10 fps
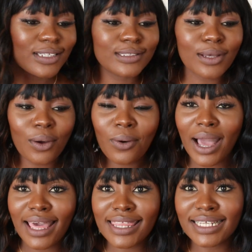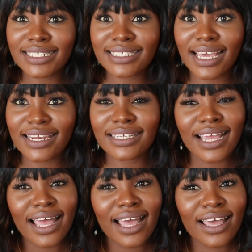So I then decided,
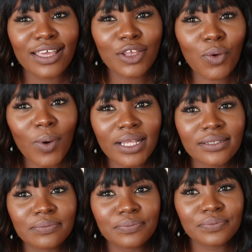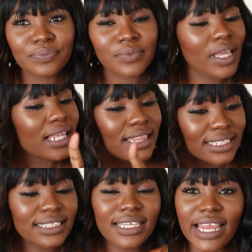you know what?
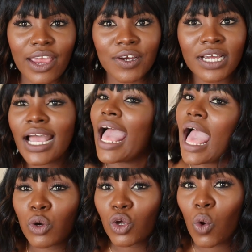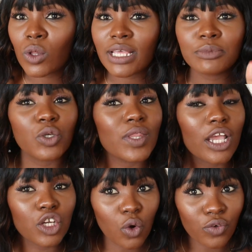This is an error. I'm gonna call them so they
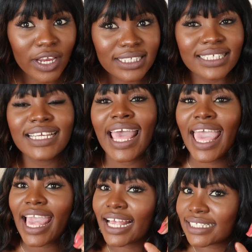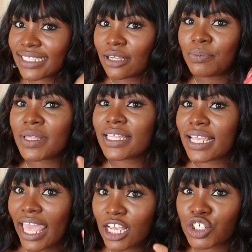can correct it and send me
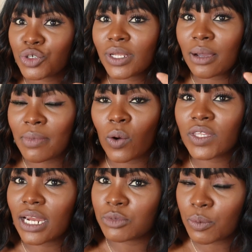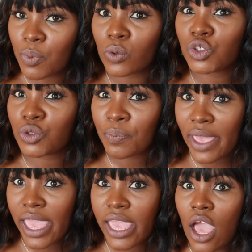the actual amount that I'm supposed to
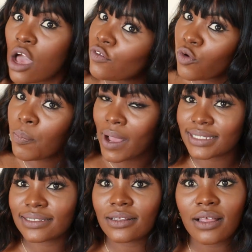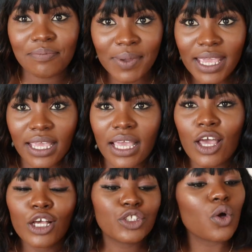pay for parcel B.
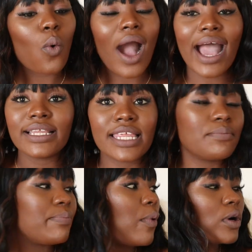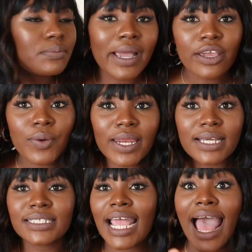So I then bought my
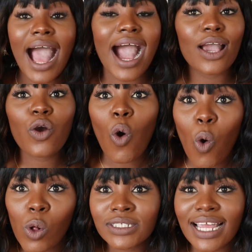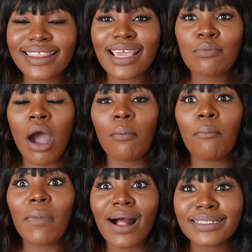credit. I called them
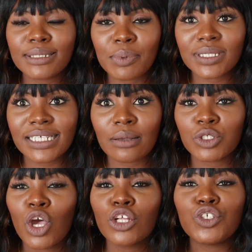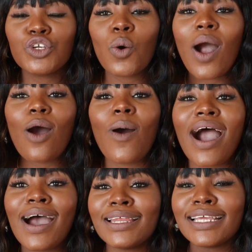multiple times. Do you know how
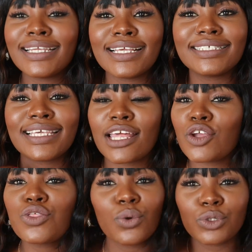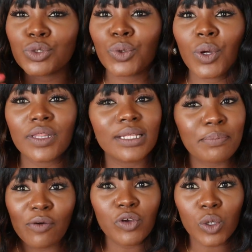hard it is getting through to
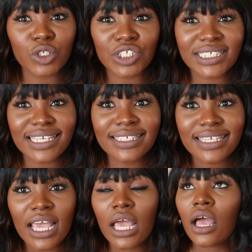Buffalo Logistics?